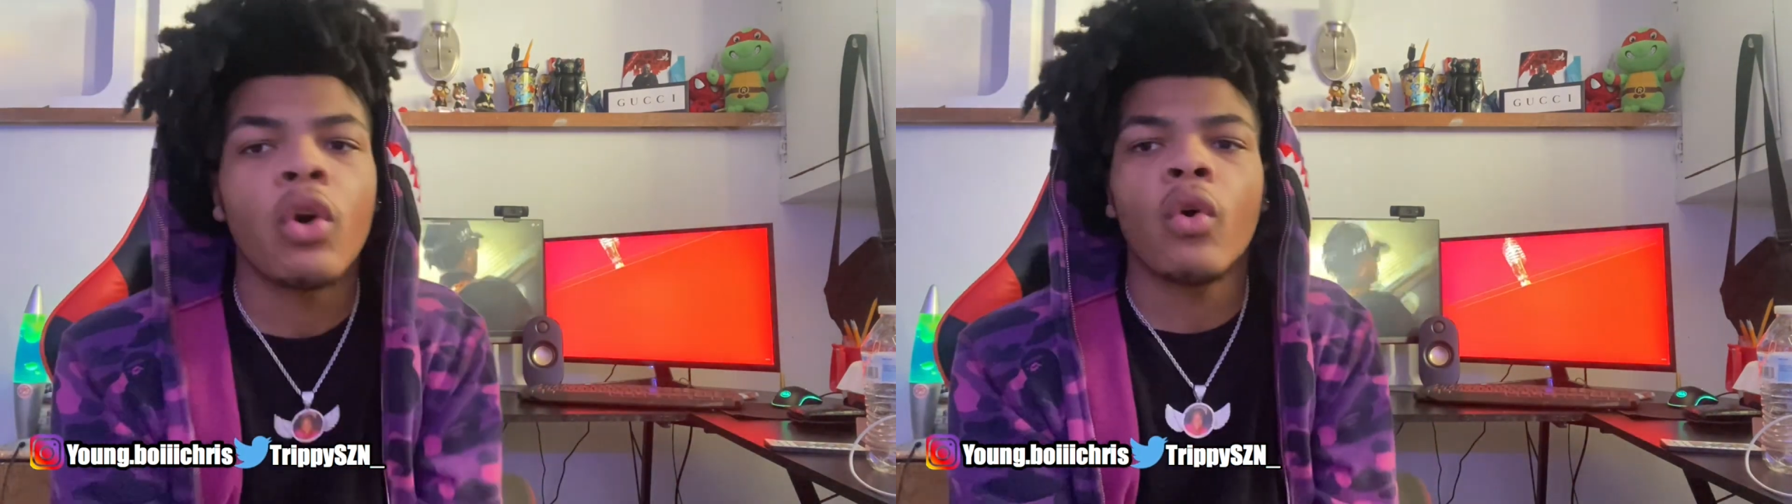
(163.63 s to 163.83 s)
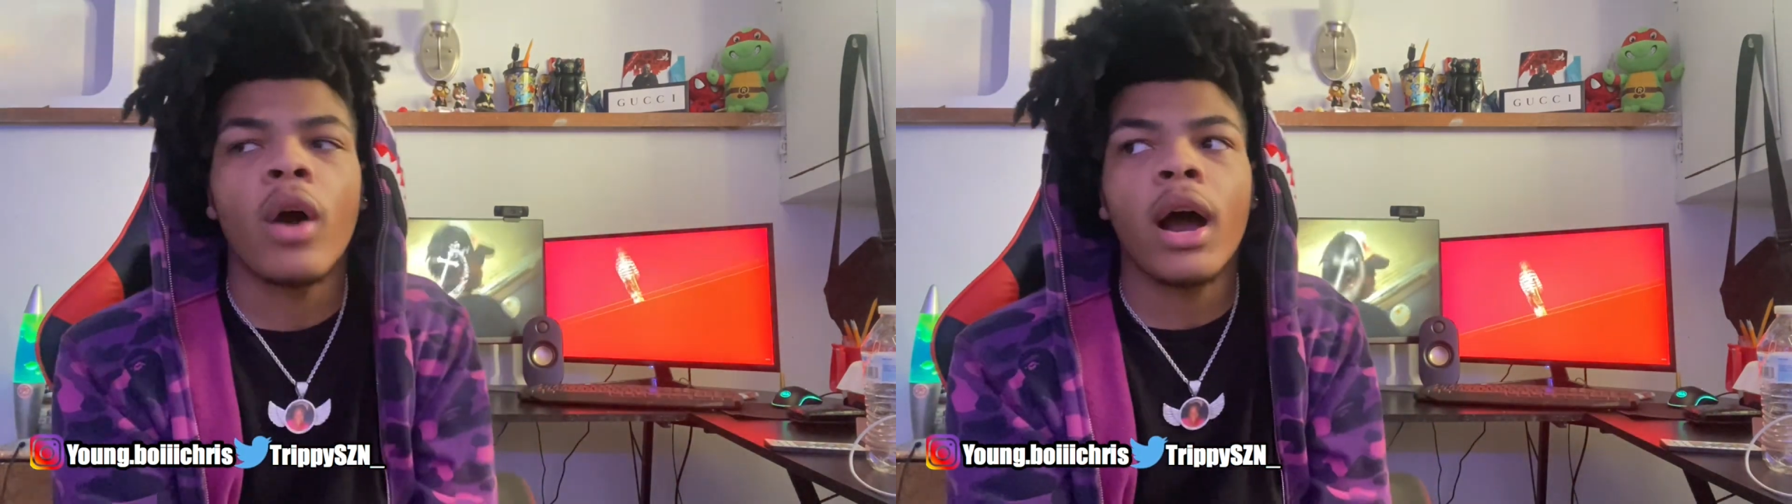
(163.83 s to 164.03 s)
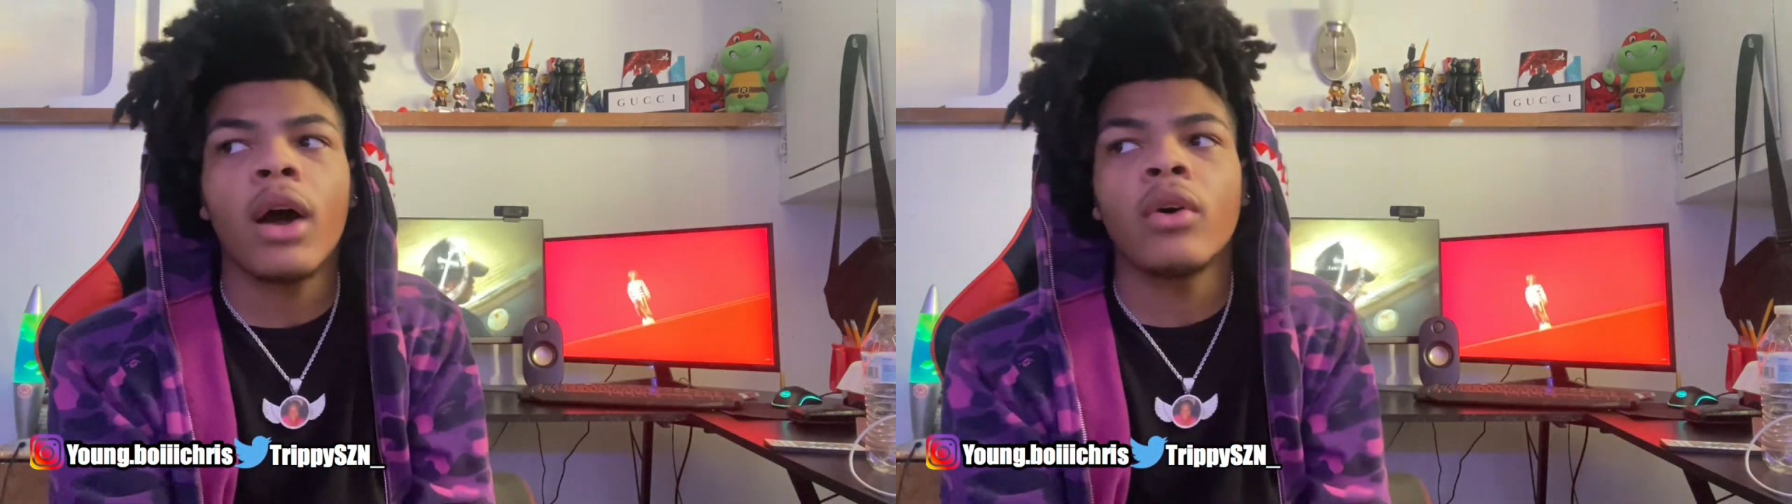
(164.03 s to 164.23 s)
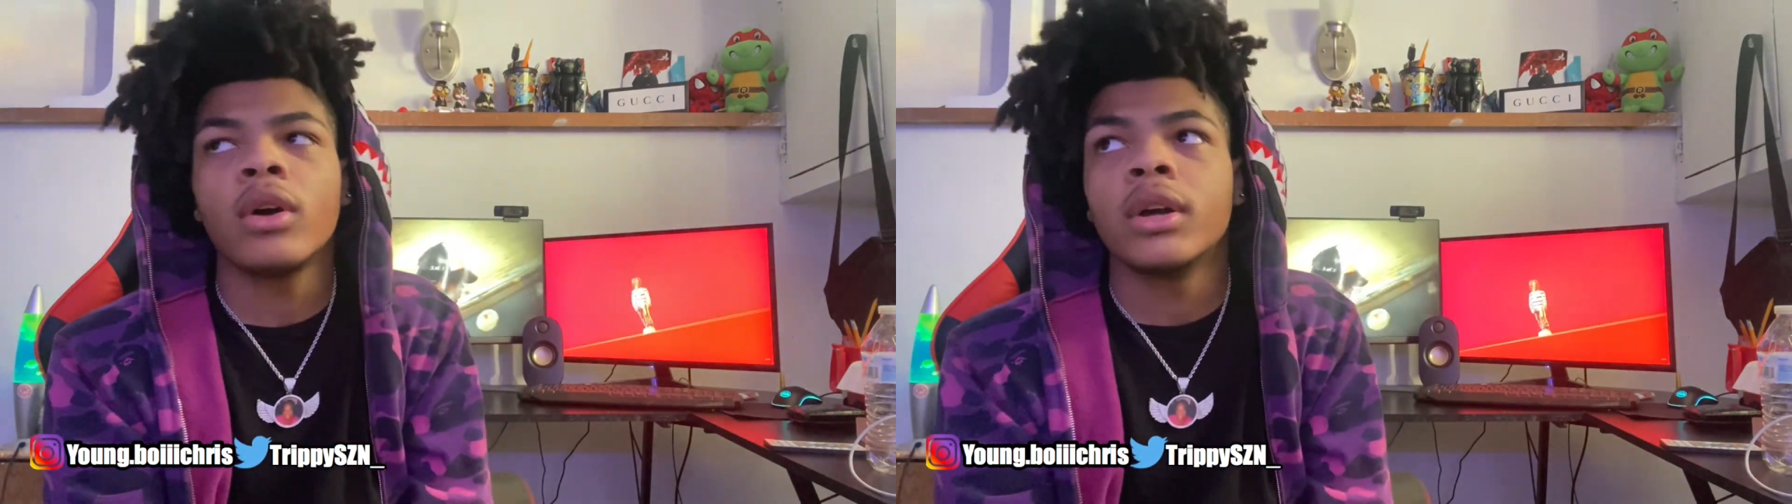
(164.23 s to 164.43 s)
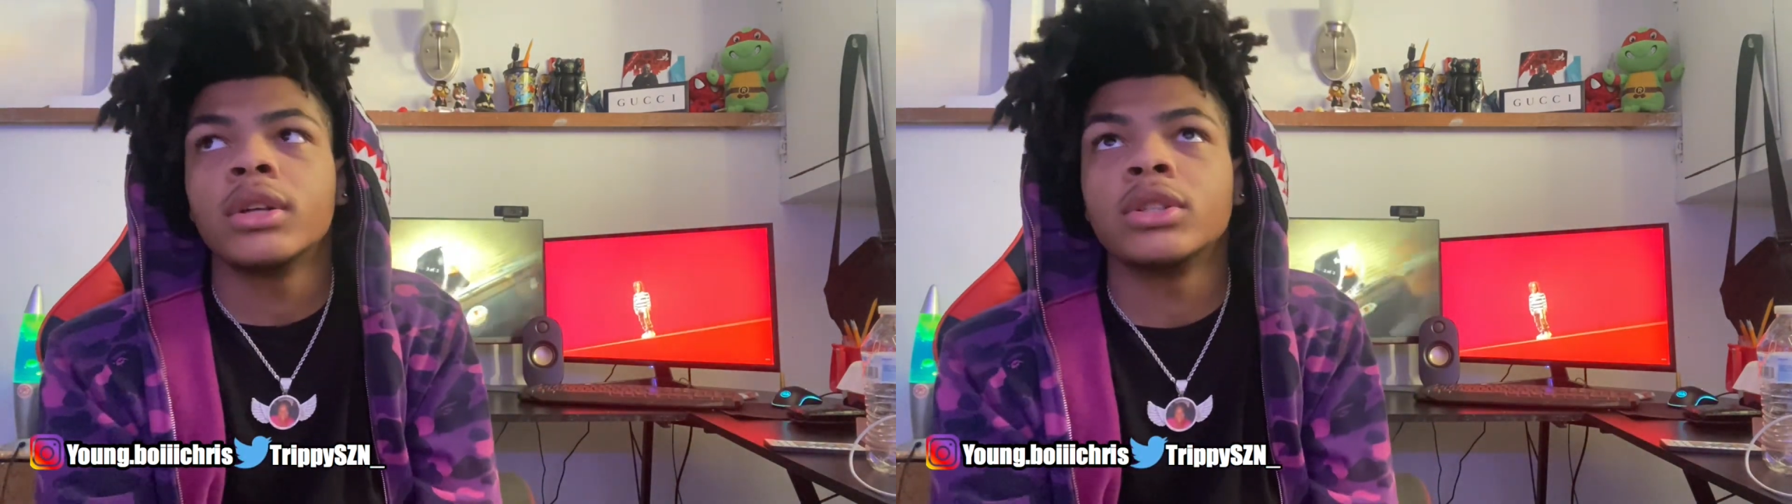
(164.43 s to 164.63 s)
on how
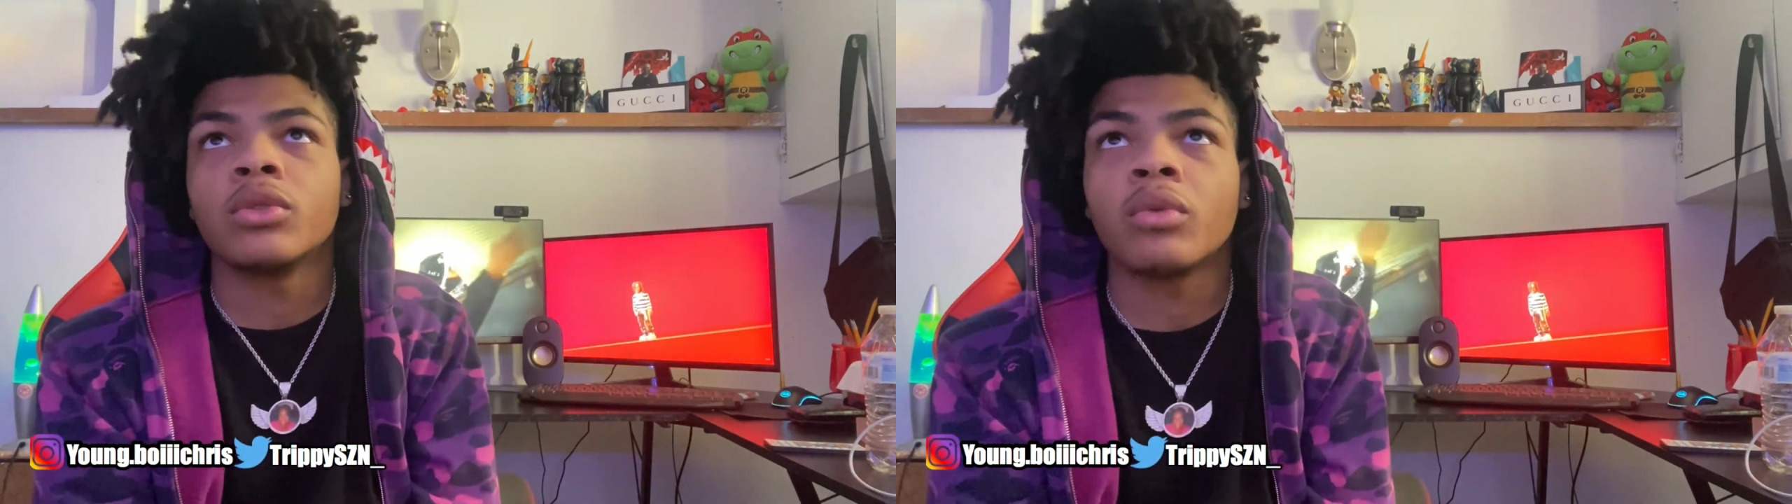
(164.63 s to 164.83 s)
to